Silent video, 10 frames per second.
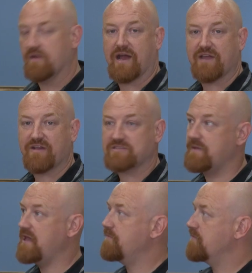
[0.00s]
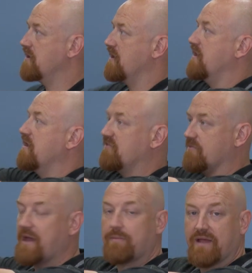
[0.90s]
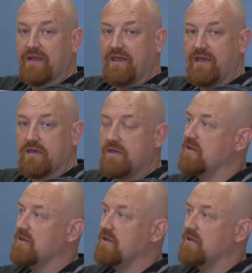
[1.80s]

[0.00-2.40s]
Halifax B, and here's the back plate here.